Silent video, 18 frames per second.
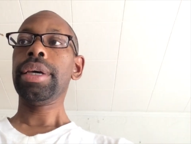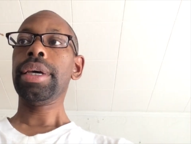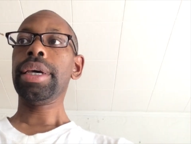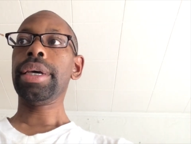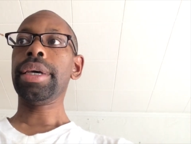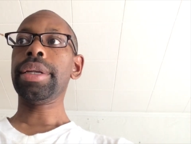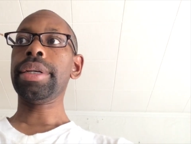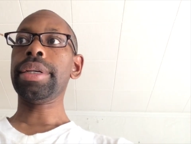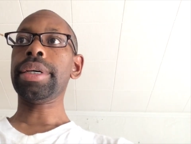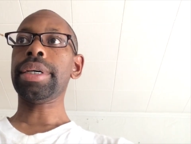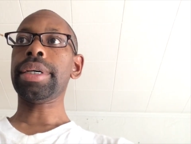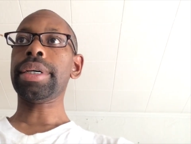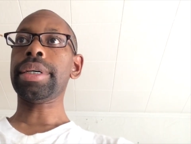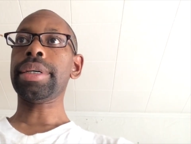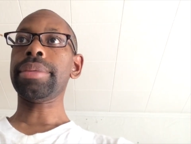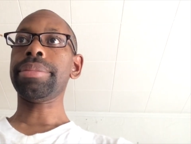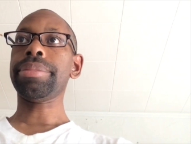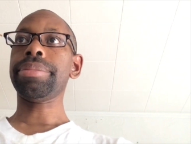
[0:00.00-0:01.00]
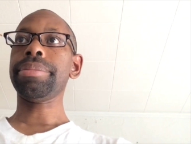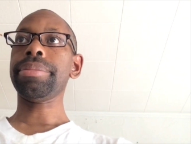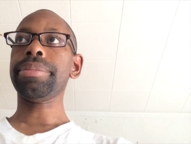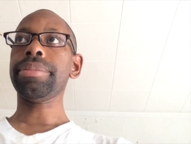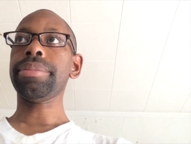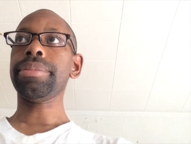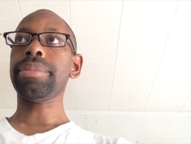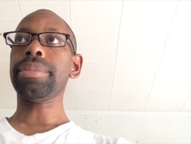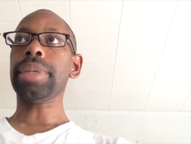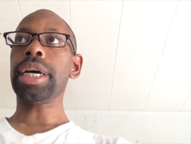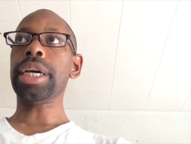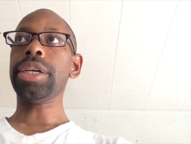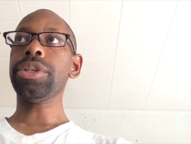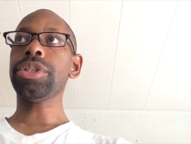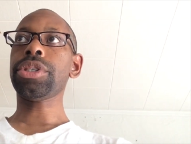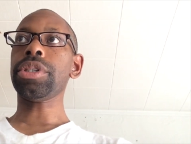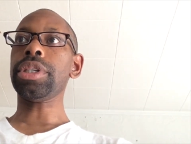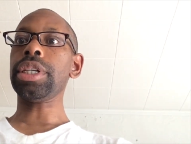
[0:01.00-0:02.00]
and I
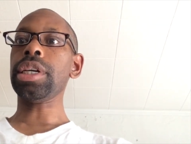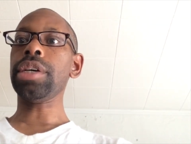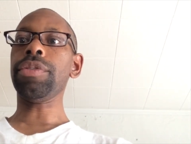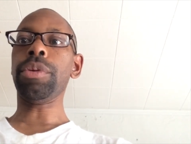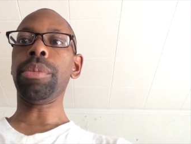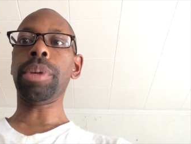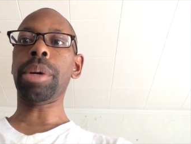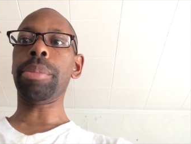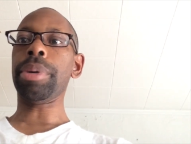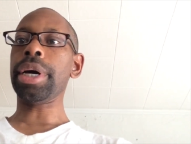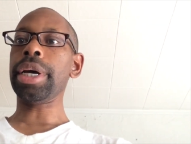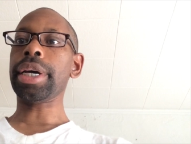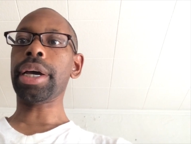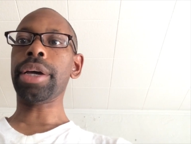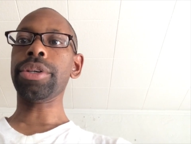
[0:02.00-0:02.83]
used to live on my bike.